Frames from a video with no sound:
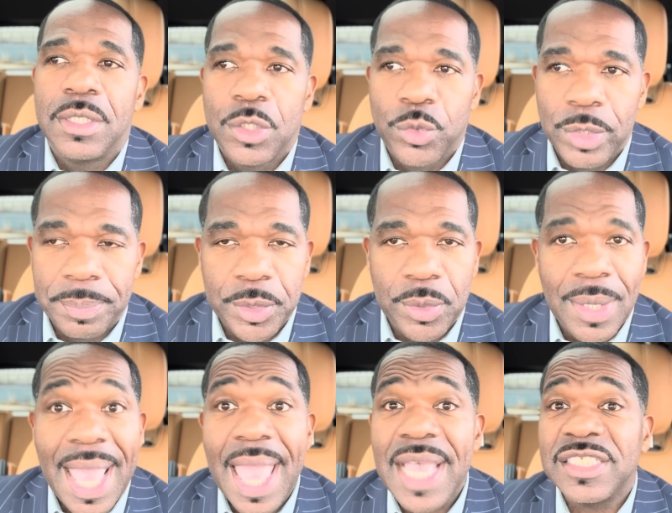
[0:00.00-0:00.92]
Crypto
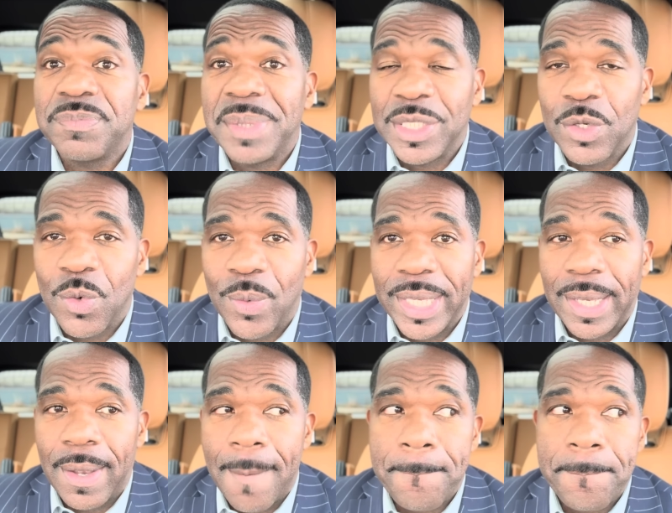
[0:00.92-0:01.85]
has been
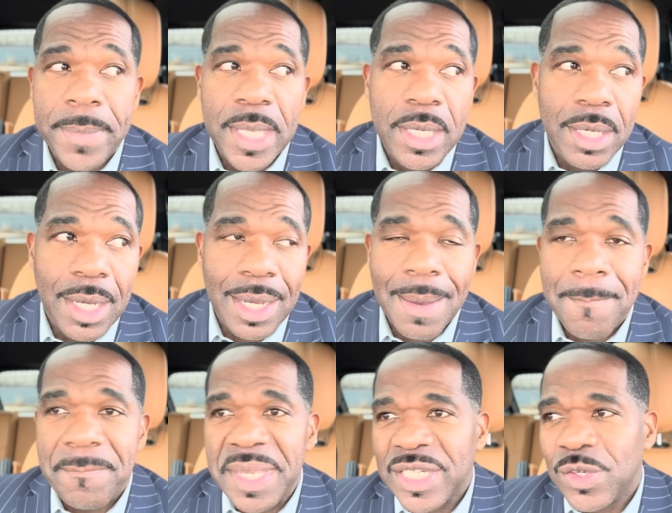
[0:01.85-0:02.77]
going up. Uh,
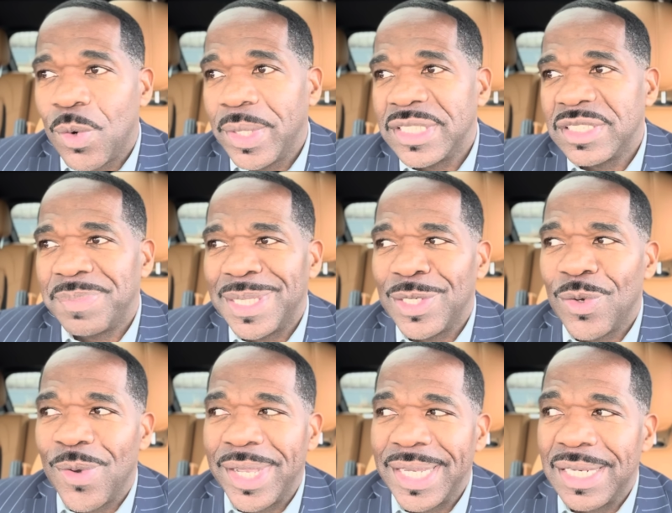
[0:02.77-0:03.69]
Bitcoin has been
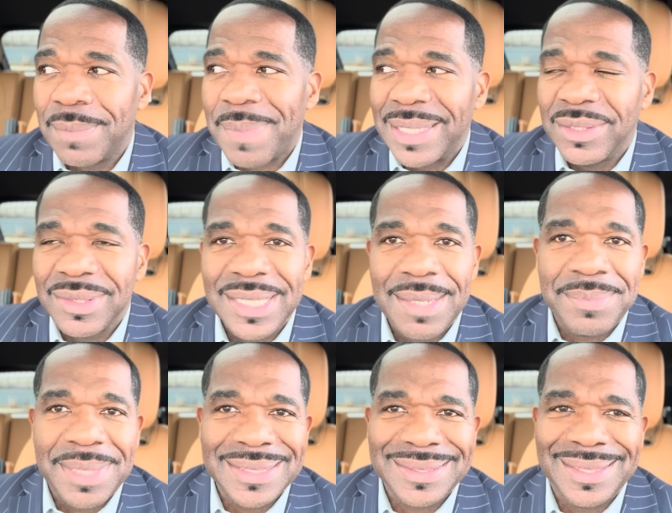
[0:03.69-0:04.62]
going up. I looked at
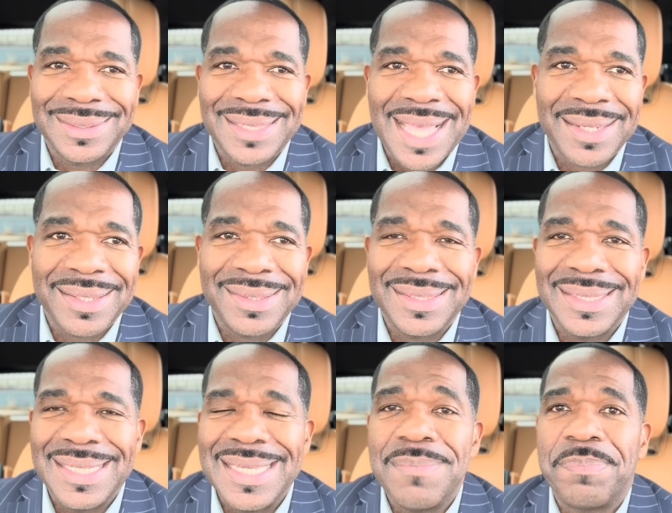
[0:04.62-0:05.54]
my Solana.
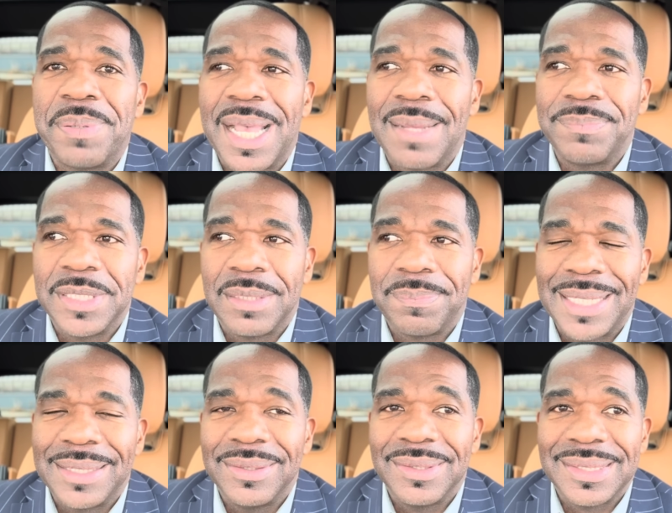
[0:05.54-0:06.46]
It popped up.
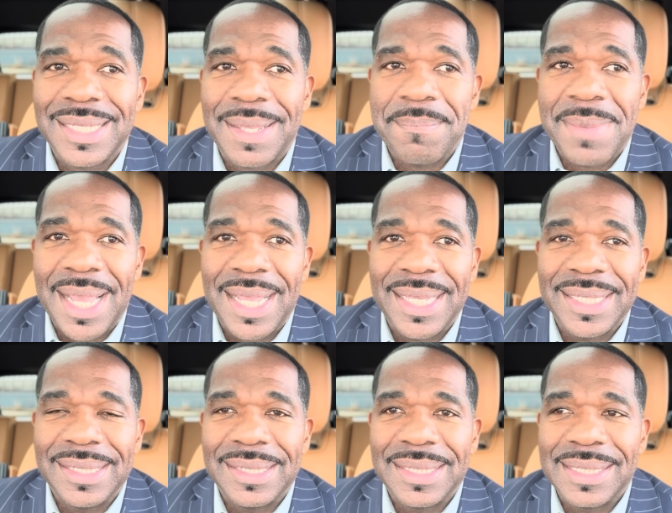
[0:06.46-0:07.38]
I looked at
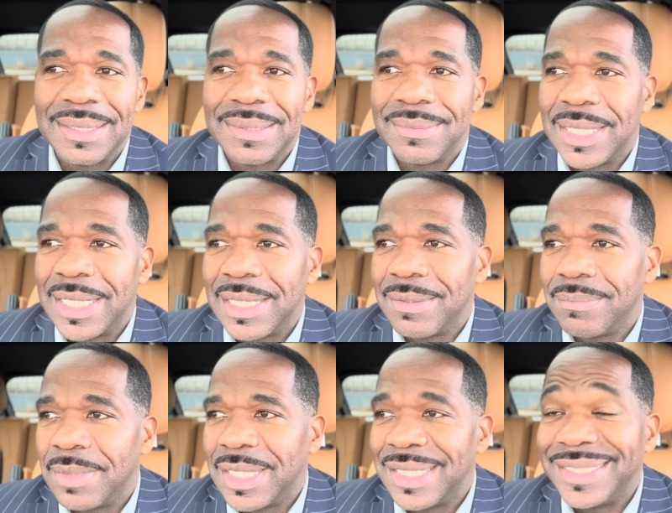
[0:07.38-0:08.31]
my uh,
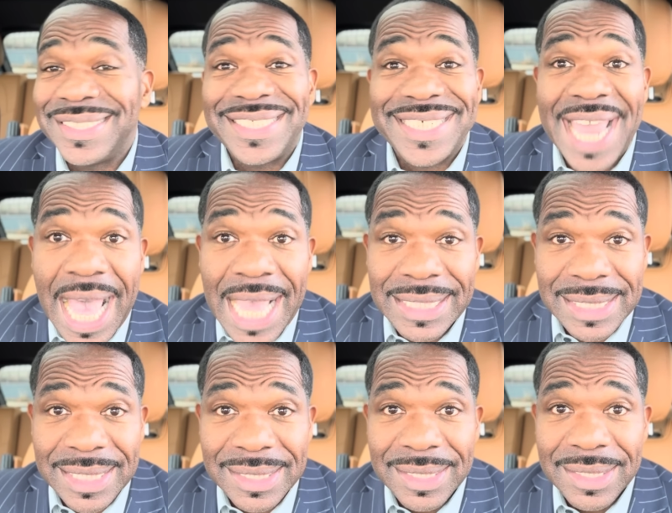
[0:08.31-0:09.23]
um, uh, DOT.